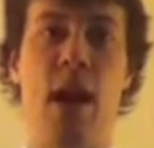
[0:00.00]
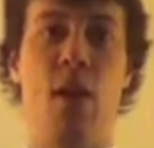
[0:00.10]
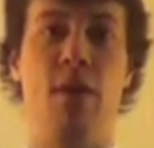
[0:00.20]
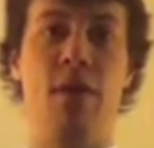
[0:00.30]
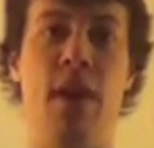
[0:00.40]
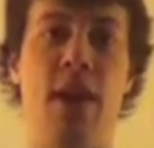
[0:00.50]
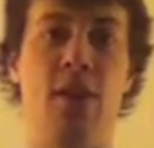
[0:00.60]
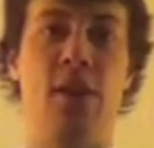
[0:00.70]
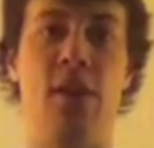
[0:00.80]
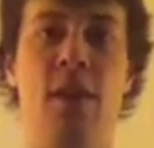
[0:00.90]
However, they are
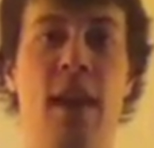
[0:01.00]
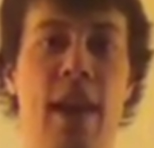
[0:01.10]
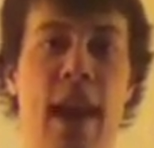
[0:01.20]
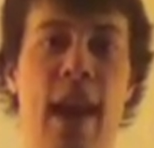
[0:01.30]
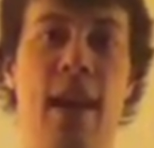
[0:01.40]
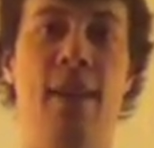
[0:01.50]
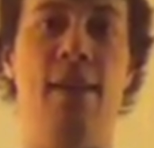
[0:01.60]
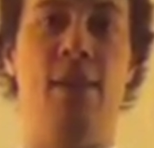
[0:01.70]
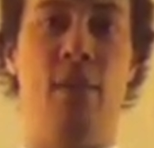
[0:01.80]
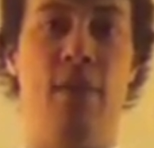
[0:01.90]
certainly
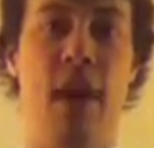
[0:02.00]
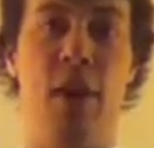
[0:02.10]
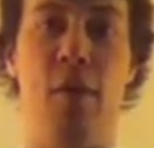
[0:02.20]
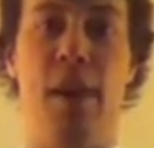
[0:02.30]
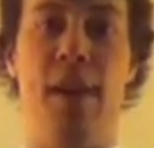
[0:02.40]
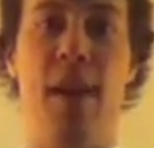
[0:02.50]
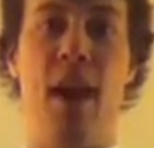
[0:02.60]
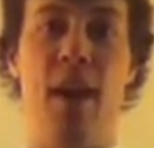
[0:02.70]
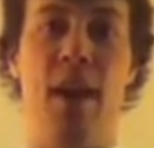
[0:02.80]
enhanced when valuing young